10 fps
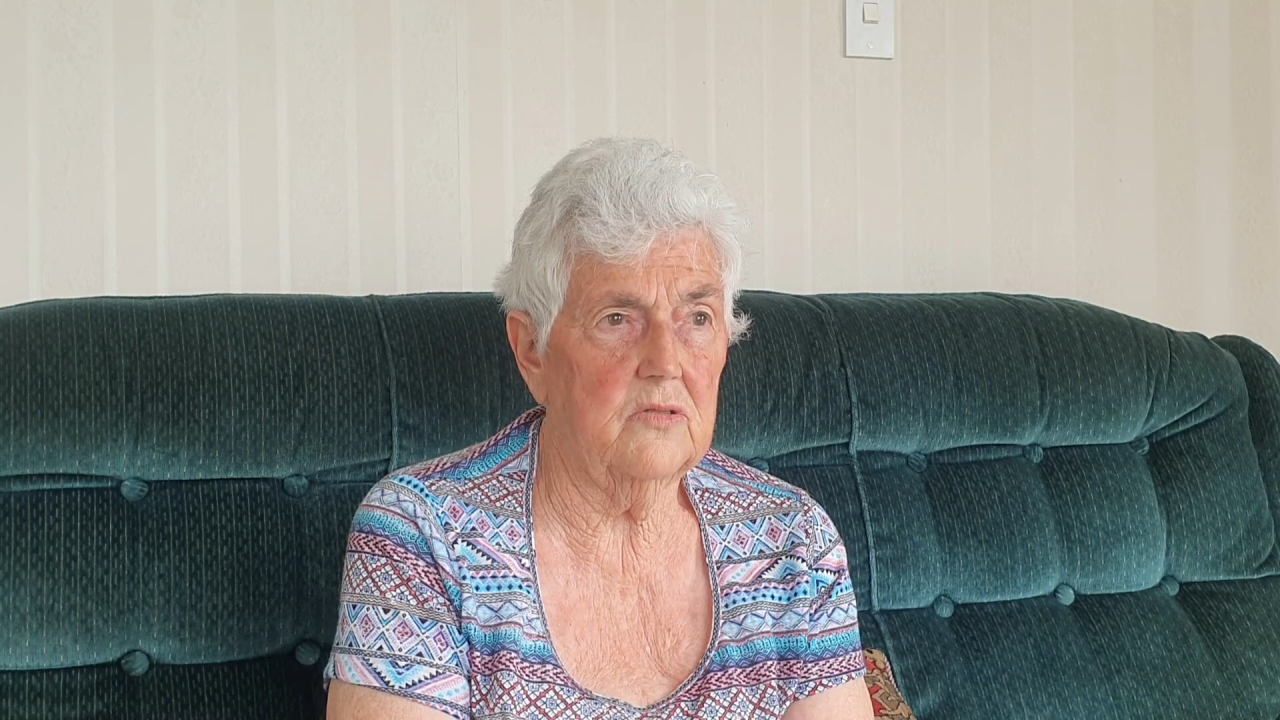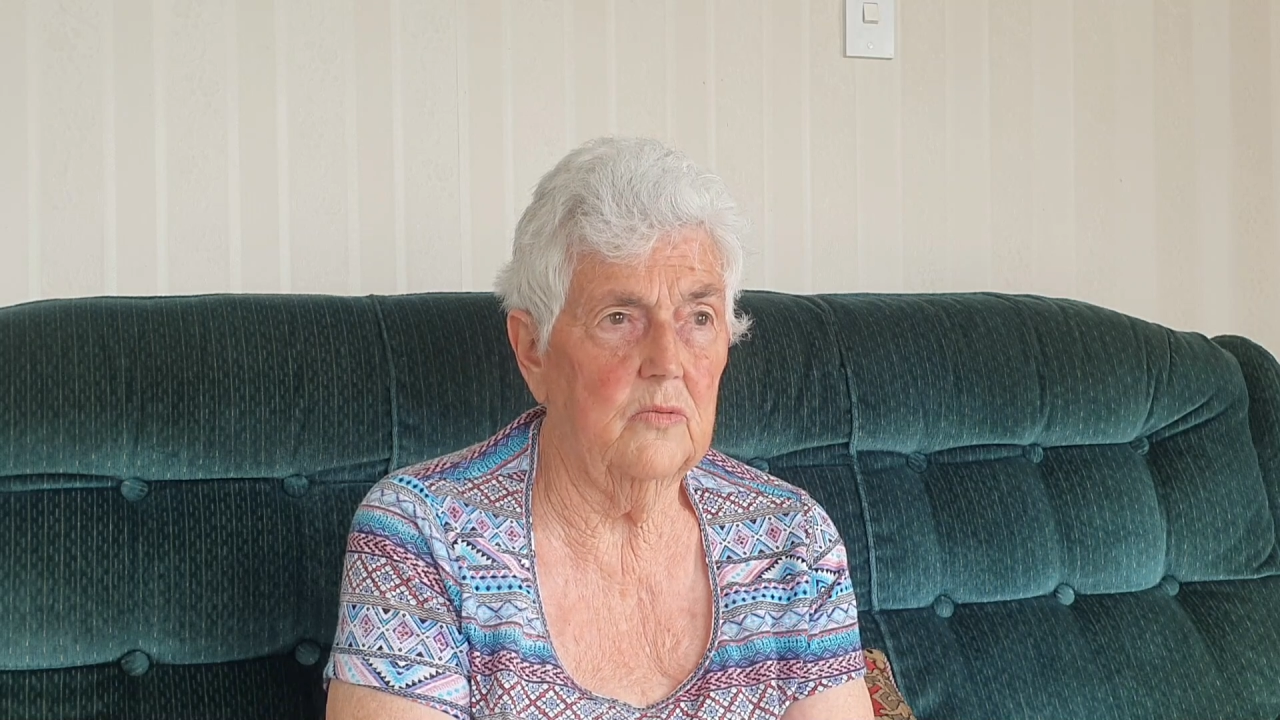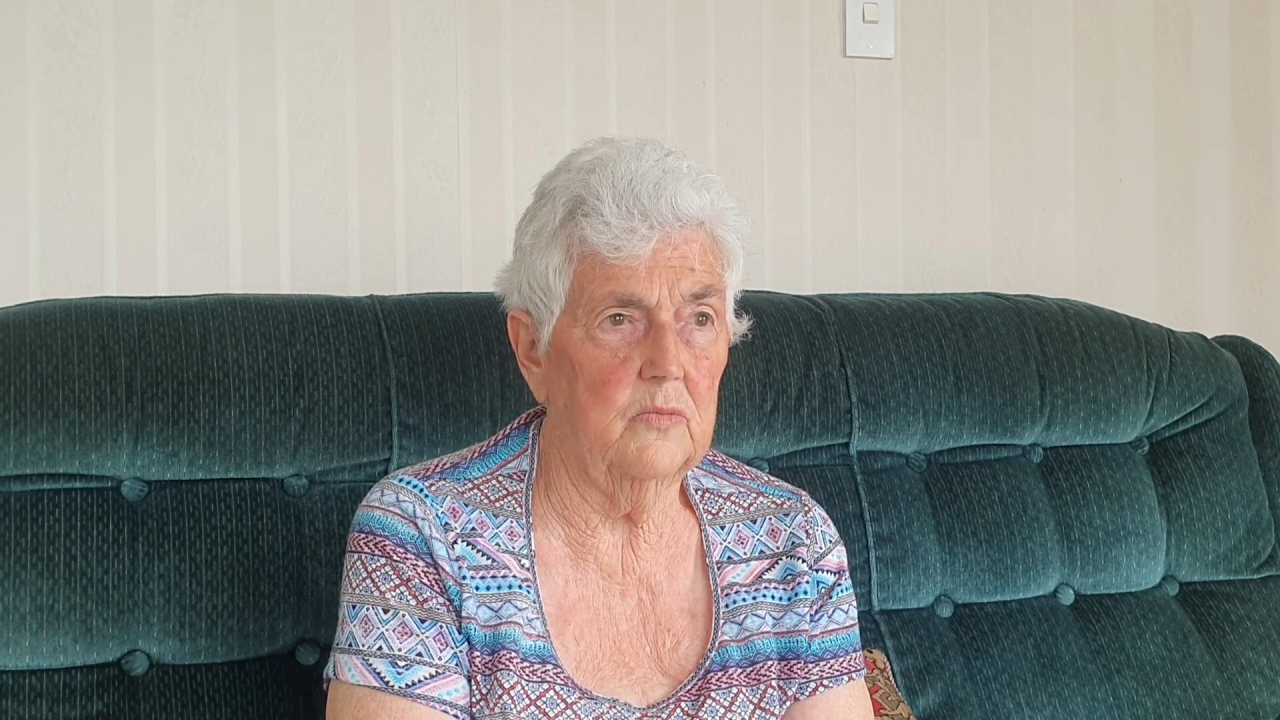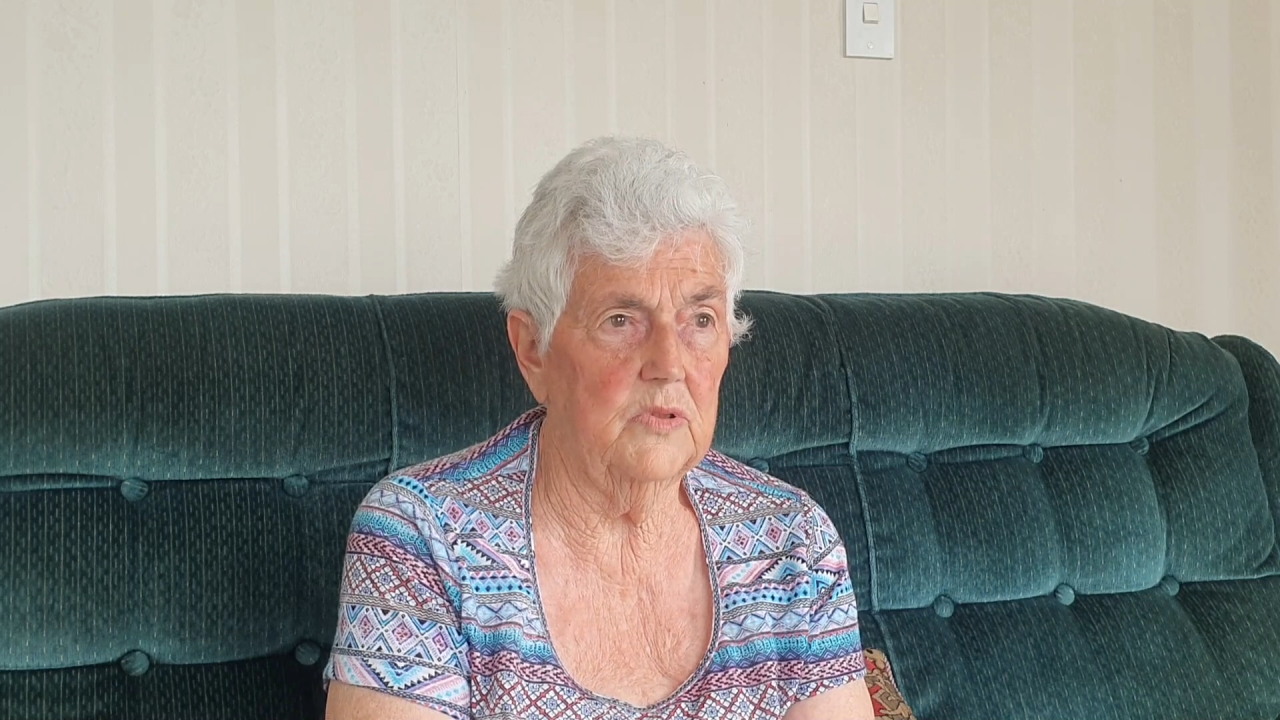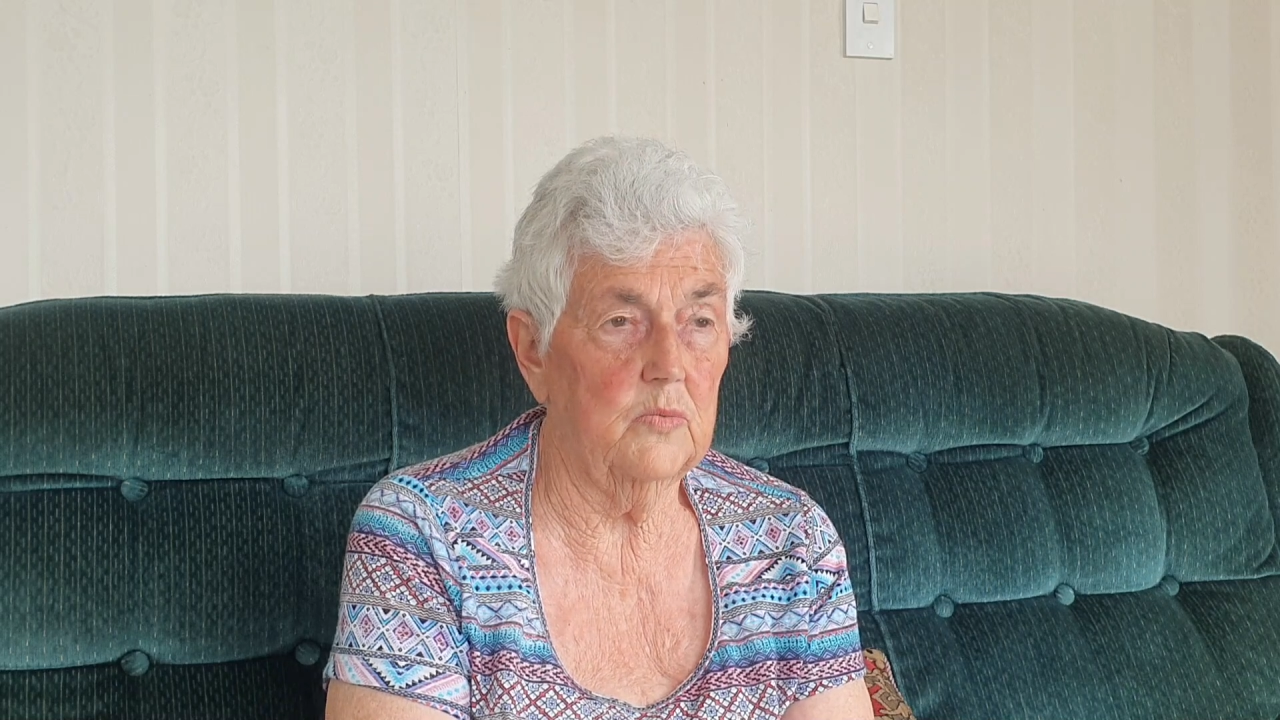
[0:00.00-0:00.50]

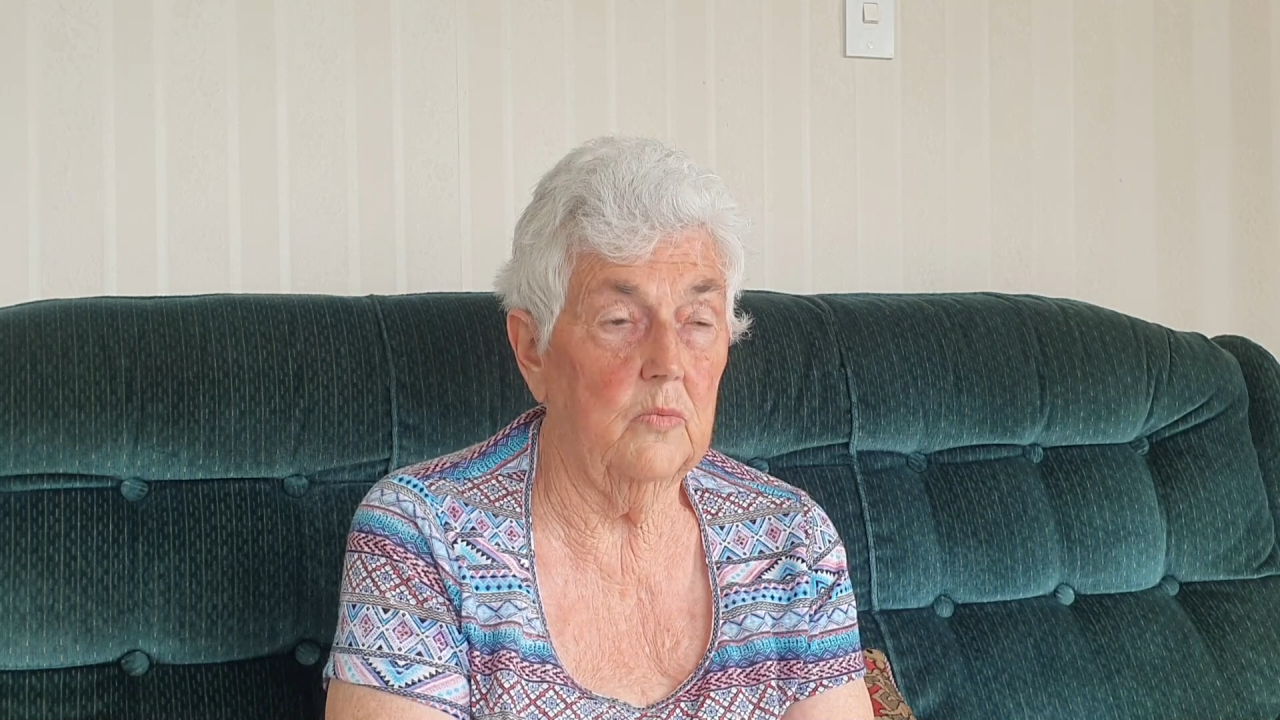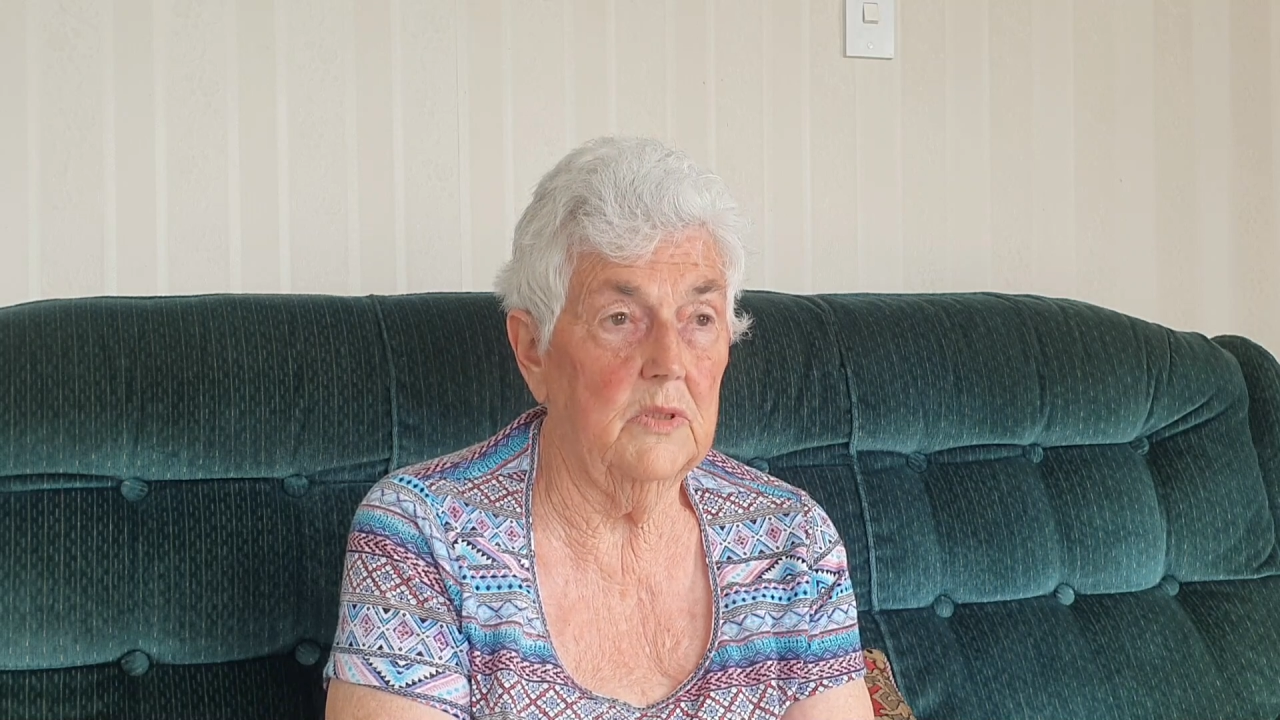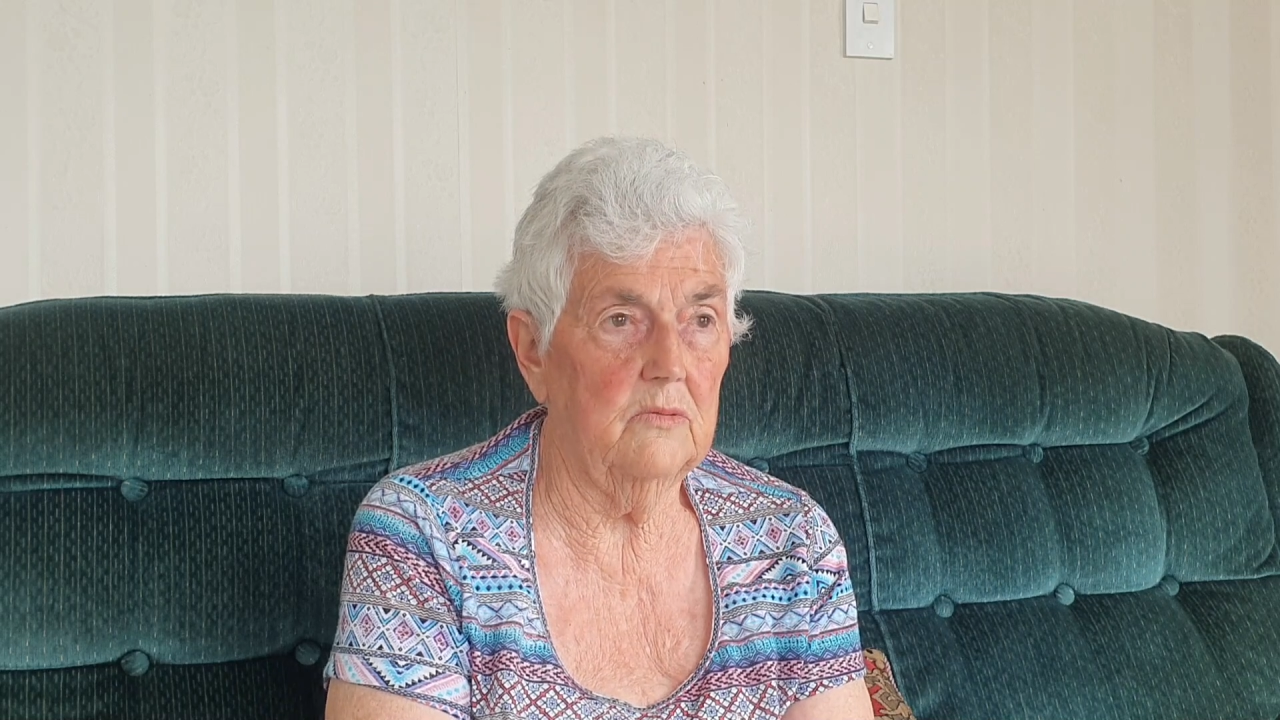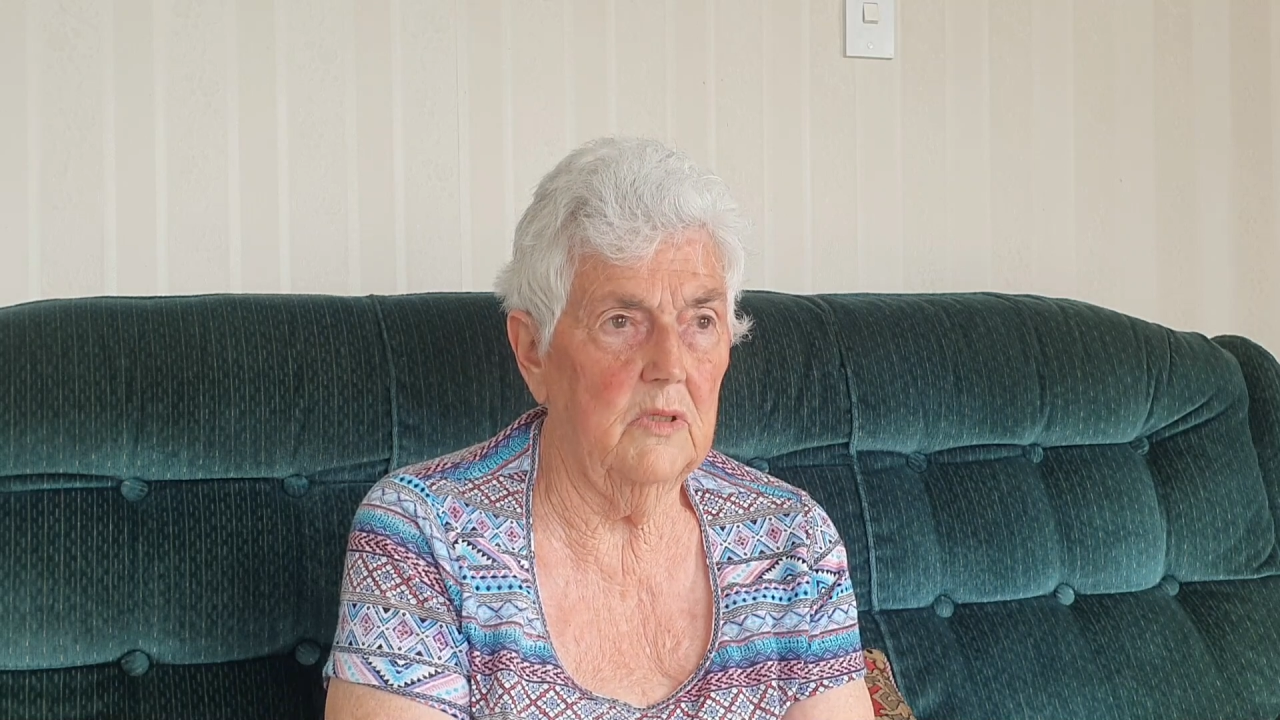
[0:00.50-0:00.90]
who was well